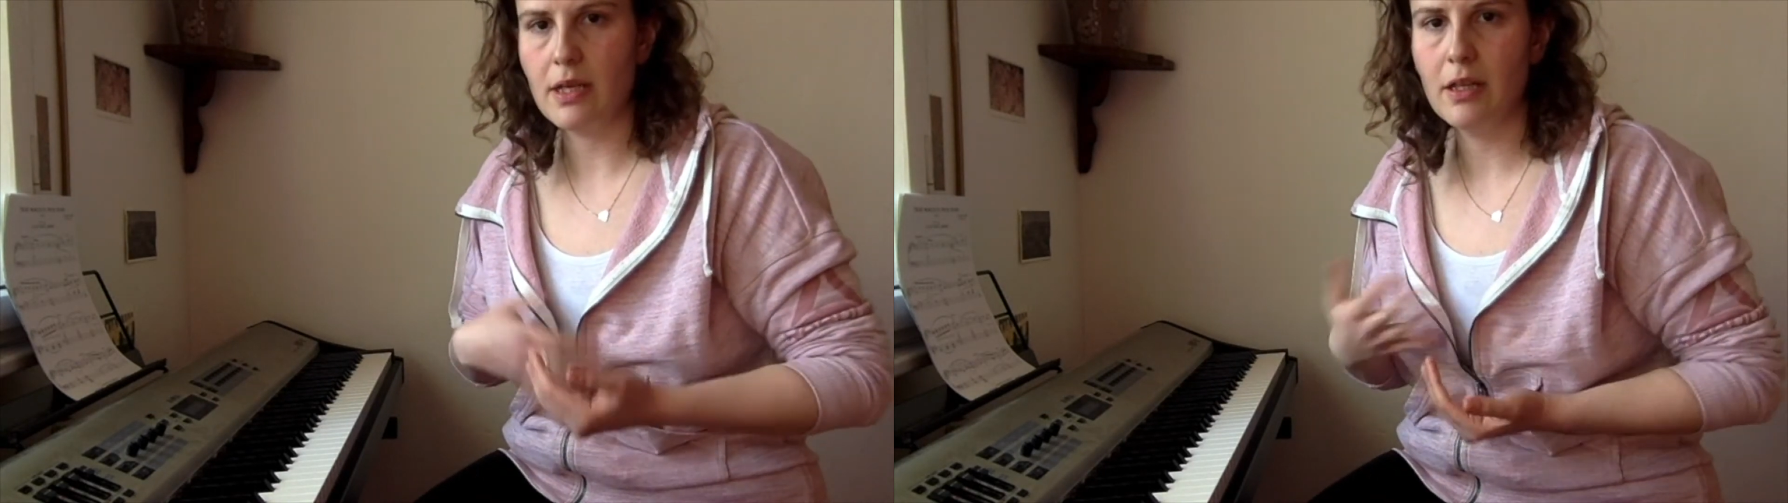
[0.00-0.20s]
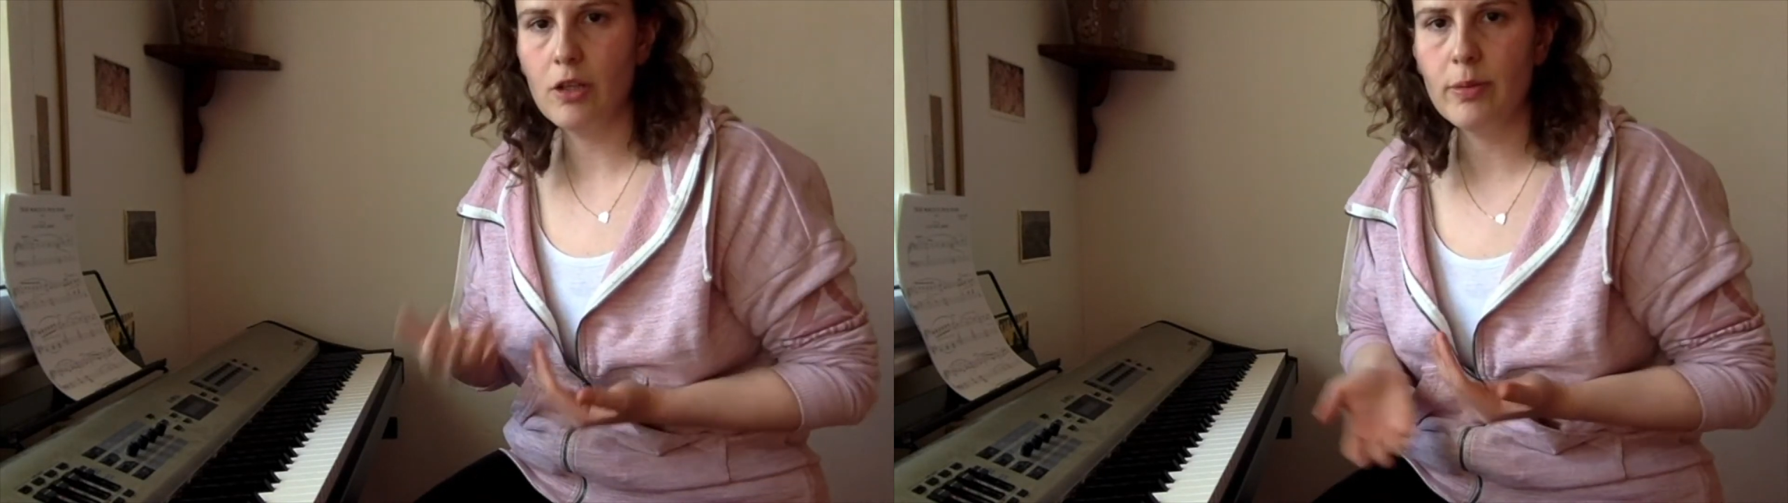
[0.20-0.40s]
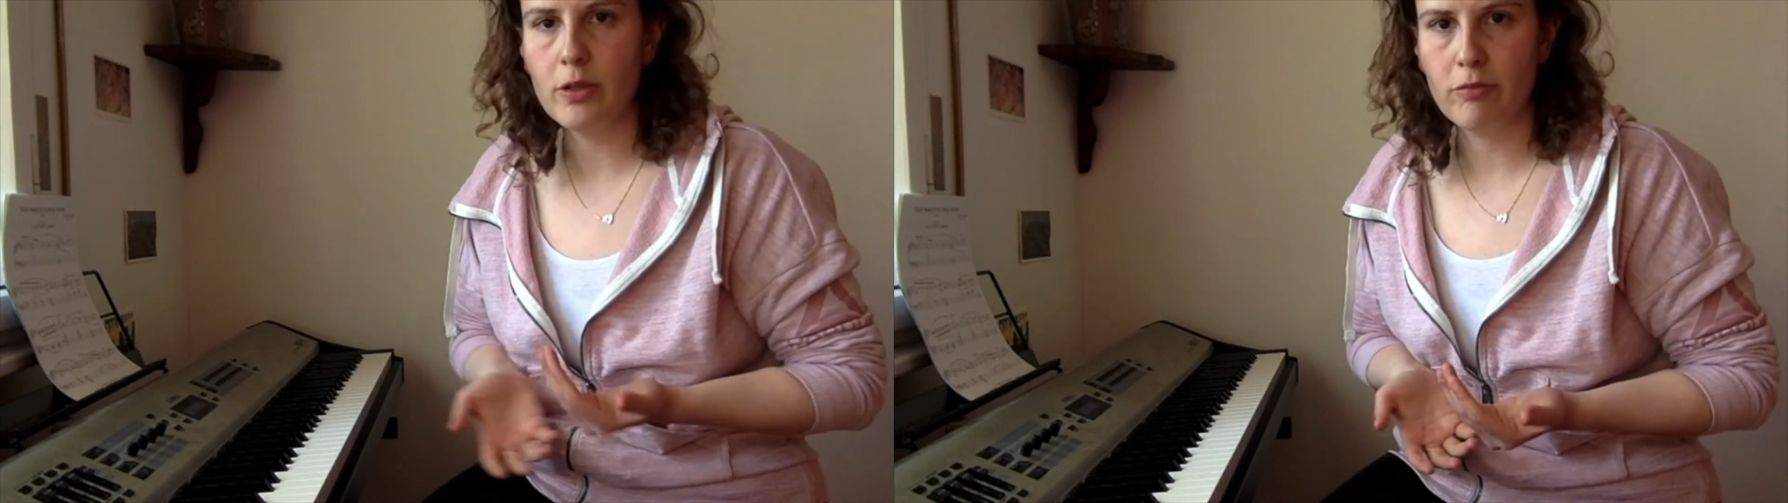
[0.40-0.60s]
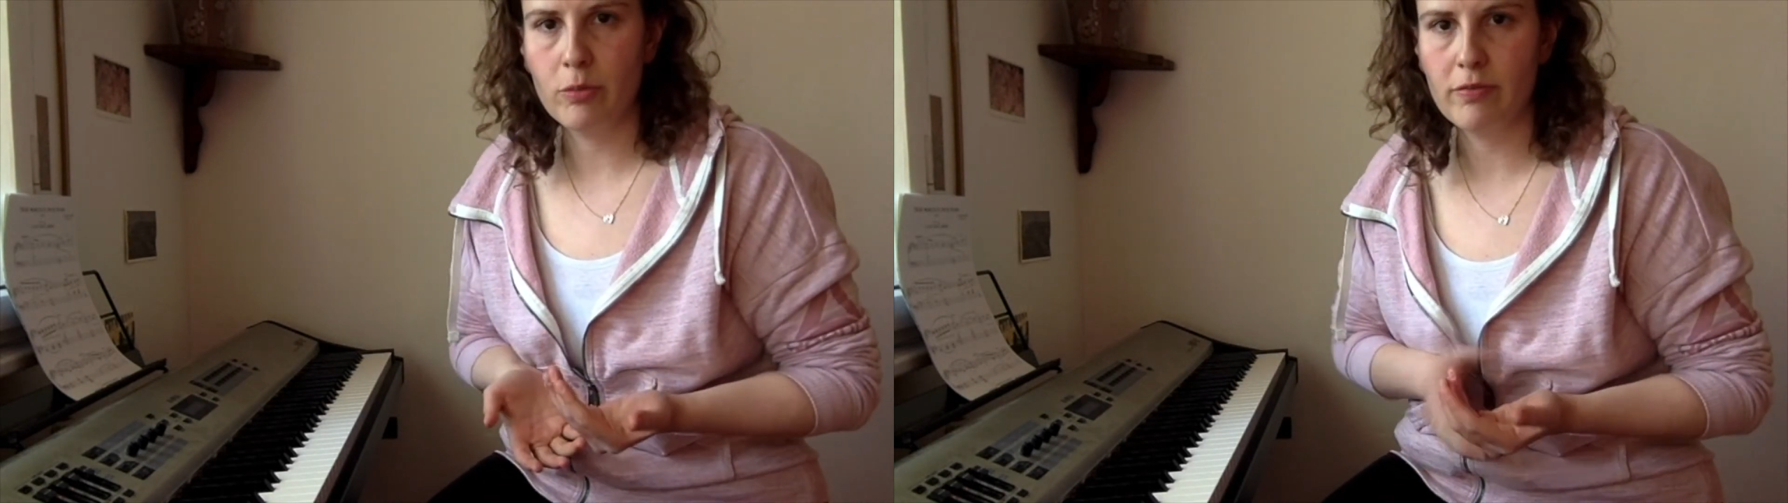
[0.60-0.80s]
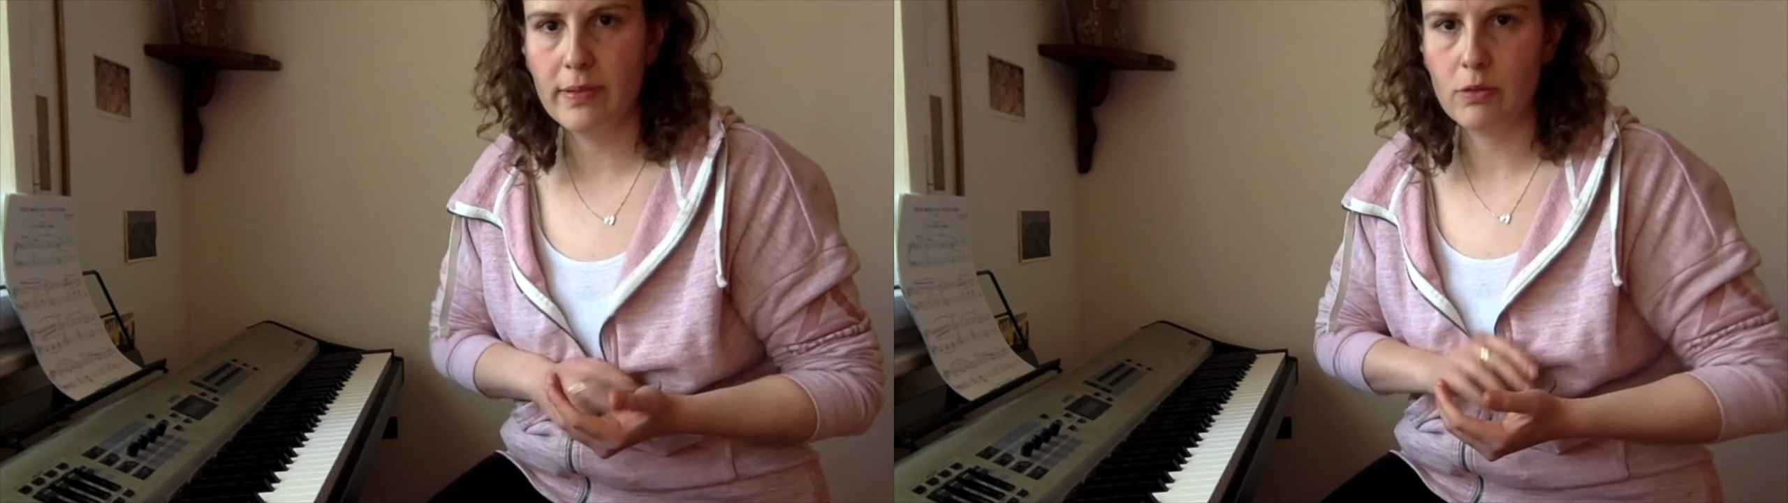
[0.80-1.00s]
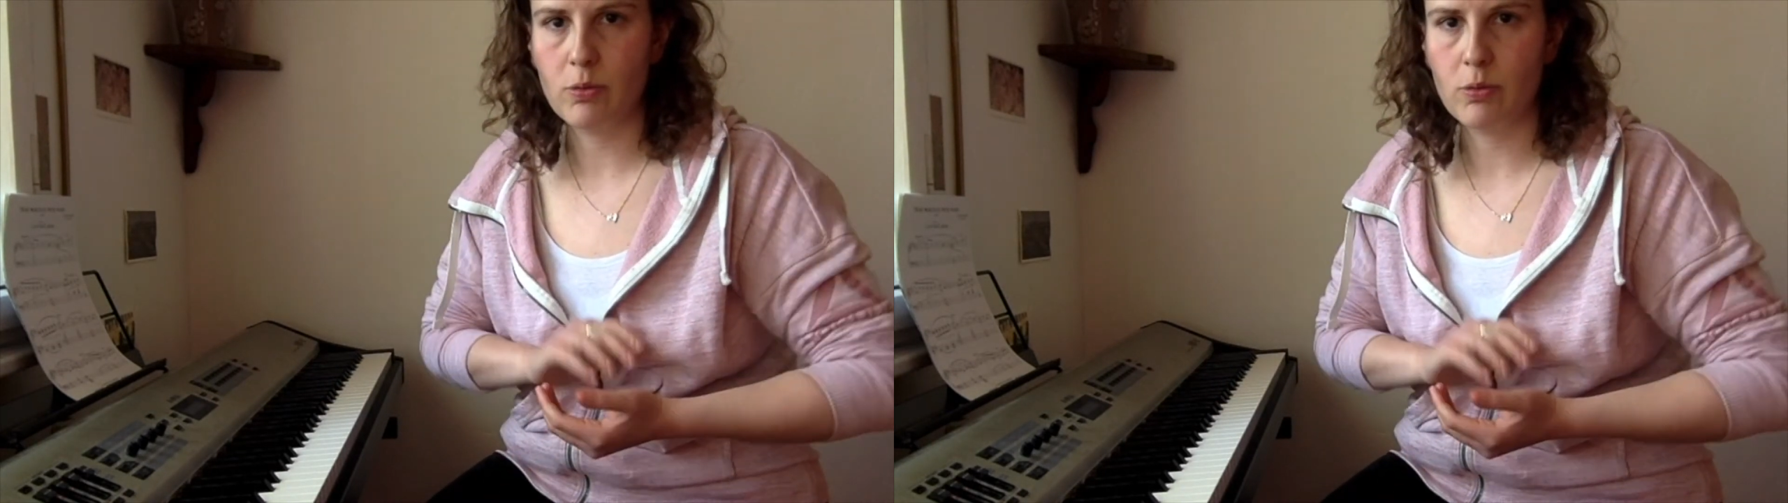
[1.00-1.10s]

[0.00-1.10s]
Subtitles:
a little bit of movement